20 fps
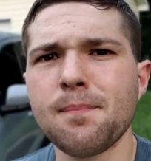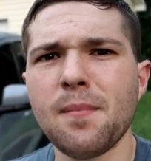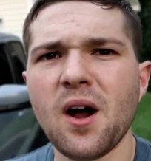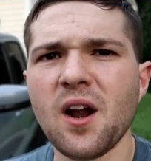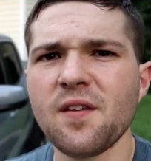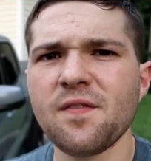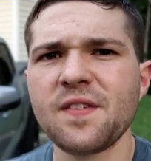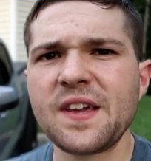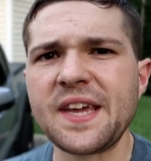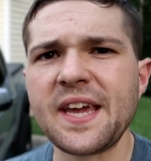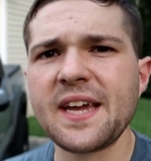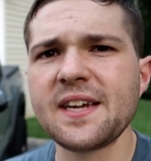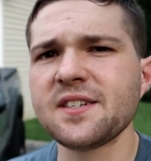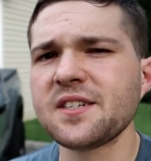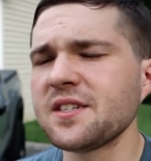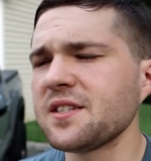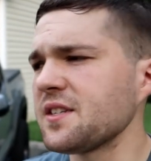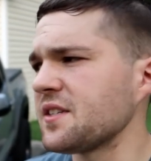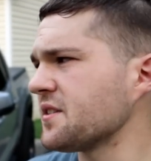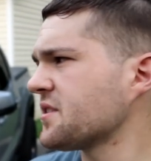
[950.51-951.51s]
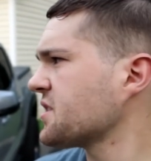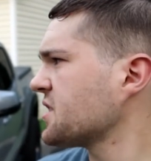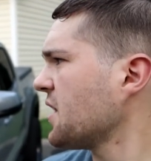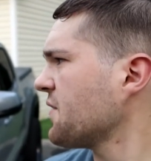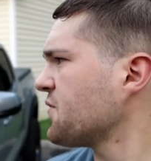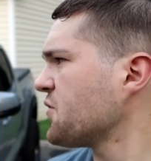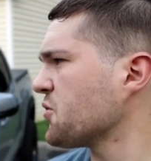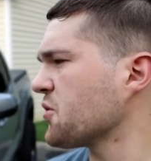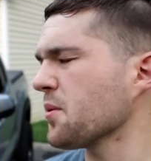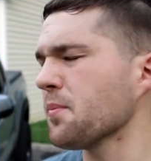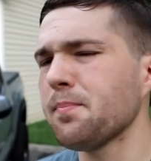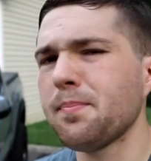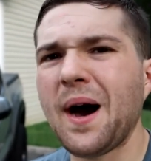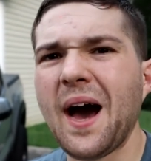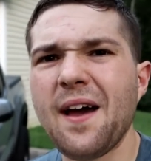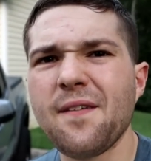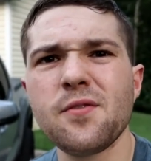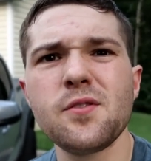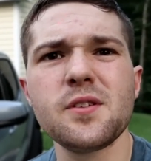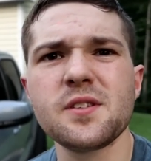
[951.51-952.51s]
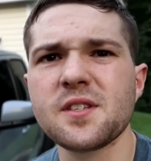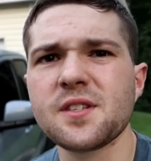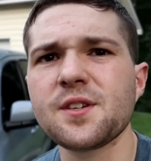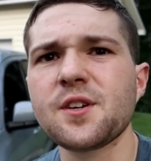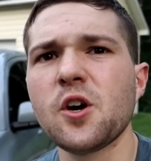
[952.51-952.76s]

modifications and stuff you can buy for this